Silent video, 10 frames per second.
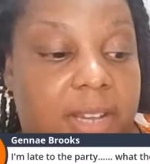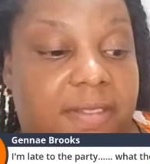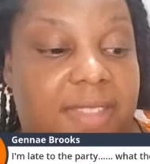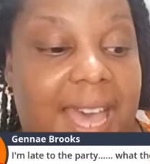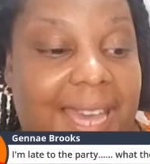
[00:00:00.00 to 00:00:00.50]
of
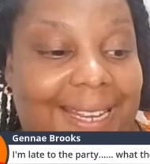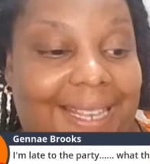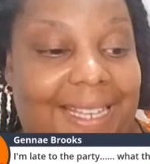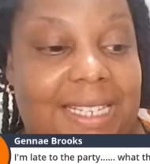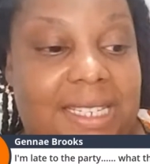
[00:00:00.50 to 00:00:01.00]
that
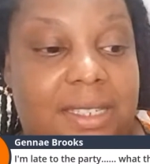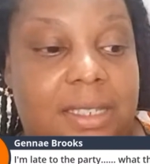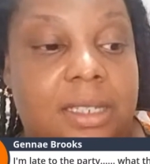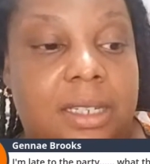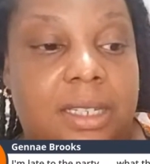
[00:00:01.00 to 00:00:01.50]
is
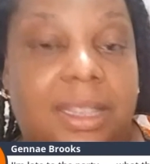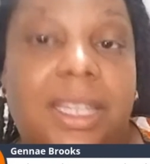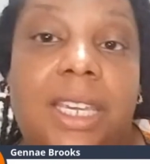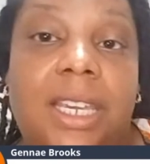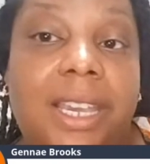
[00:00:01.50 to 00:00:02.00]

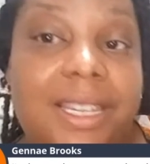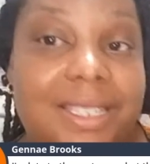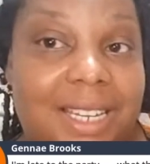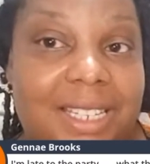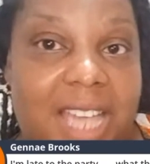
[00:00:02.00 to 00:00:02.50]

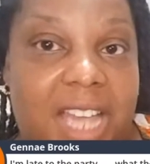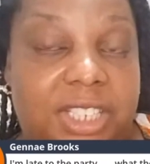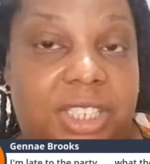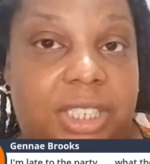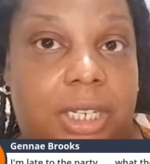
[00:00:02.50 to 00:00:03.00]

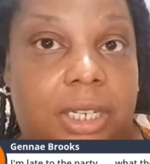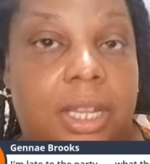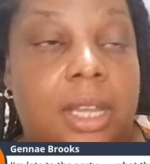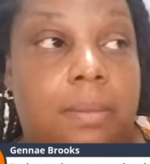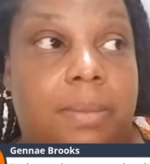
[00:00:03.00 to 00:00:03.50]
attention,
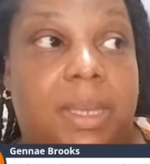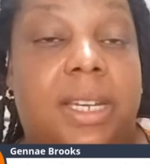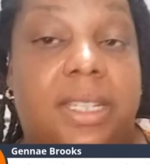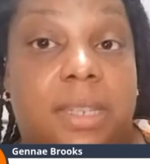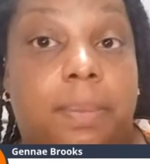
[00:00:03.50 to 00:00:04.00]

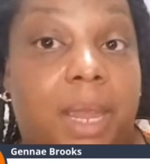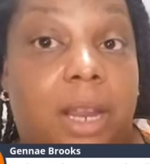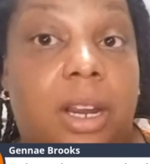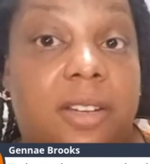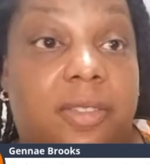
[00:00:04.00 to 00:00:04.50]
because the
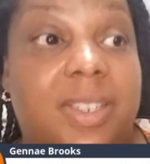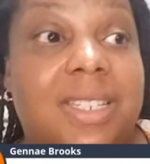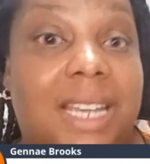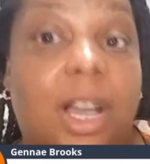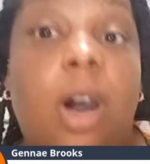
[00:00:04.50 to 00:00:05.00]
parent feels
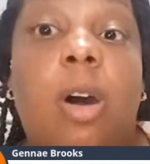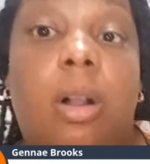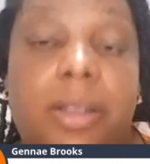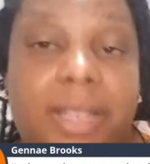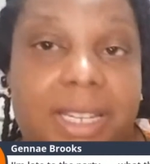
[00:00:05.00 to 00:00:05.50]
like
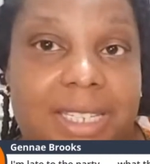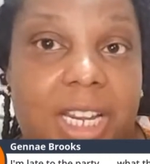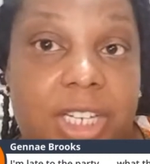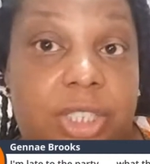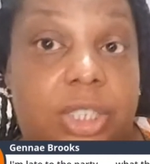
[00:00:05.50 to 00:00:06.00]
all the
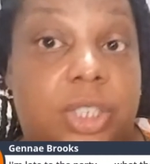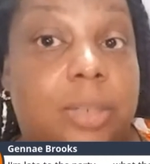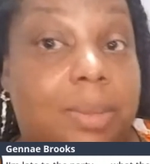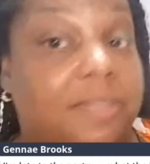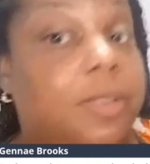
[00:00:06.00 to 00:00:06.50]
attention
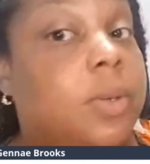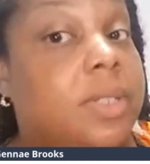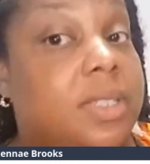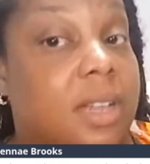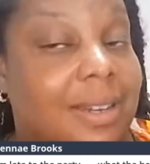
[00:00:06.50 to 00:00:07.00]
should be
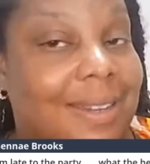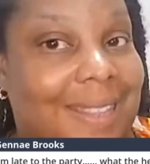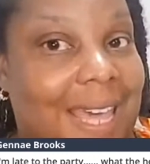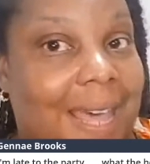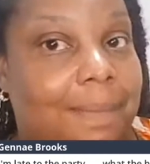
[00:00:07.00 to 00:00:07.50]
focused on
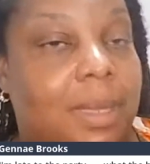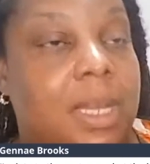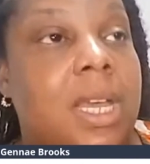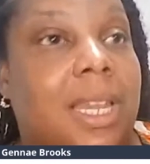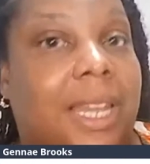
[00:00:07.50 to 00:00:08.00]
them.
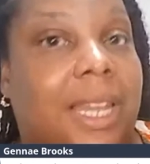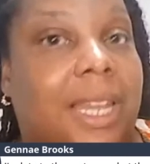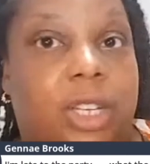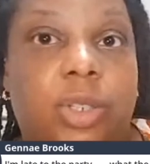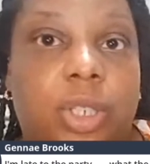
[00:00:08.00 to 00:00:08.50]
Like,
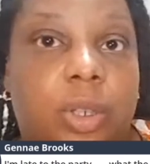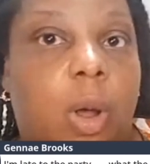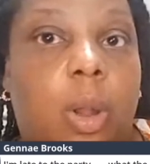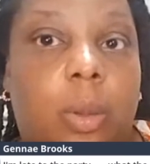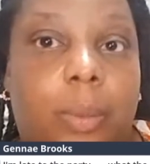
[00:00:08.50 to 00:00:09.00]
you should
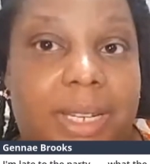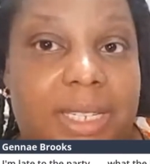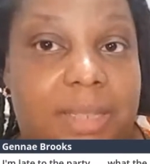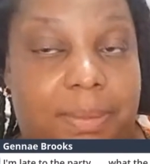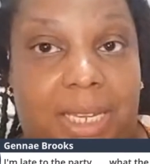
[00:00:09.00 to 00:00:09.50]
always
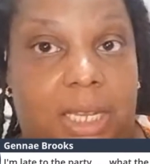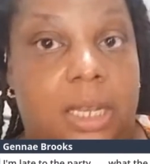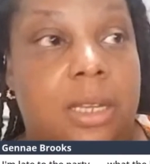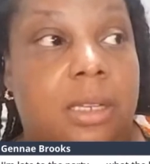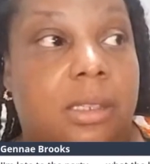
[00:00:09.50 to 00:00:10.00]
be
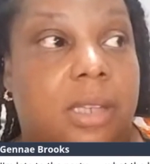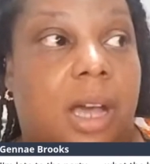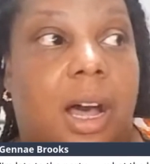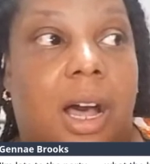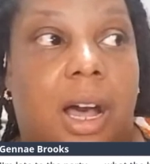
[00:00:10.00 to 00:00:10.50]

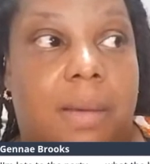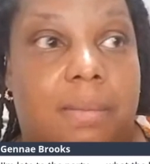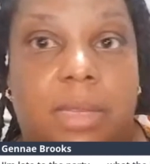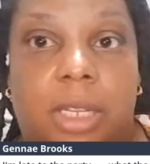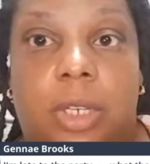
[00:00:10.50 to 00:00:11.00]

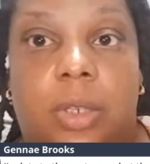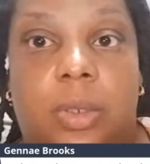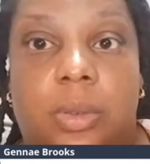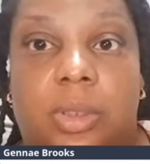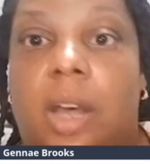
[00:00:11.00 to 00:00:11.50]

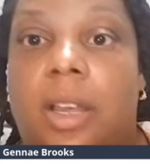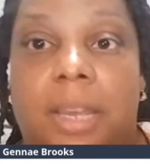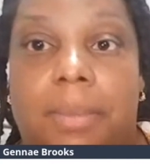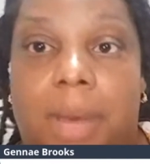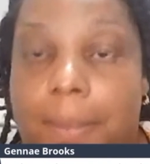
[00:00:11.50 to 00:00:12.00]
talking
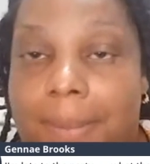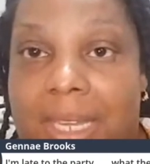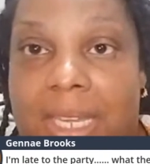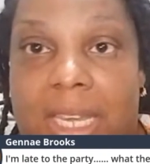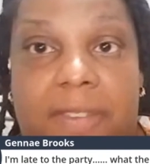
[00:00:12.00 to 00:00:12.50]
about
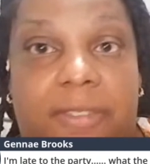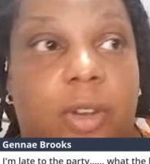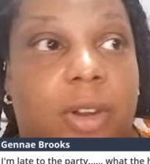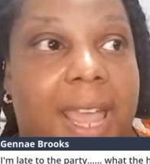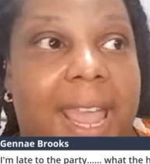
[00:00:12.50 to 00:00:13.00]
me. If you